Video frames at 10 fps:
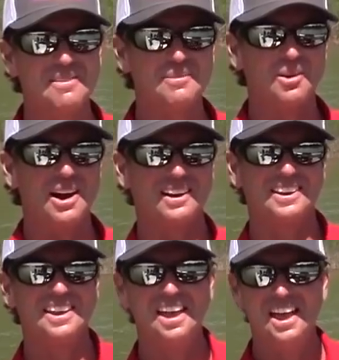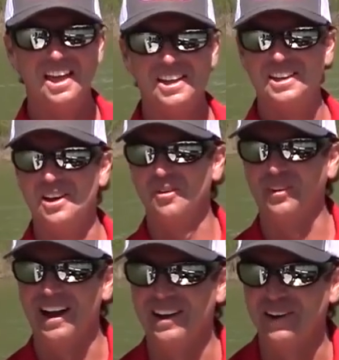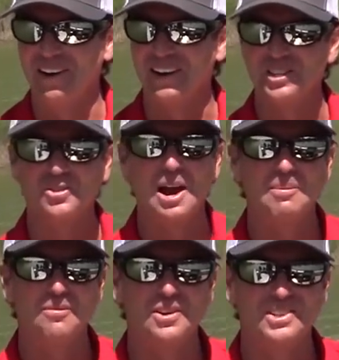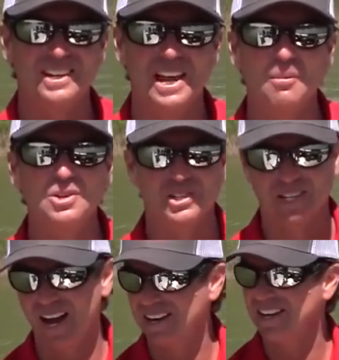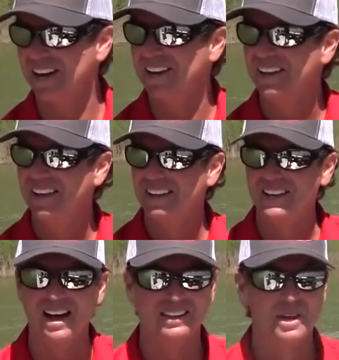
Kevin Brock, and you know, we're out here striper fishing today. We just got done, caught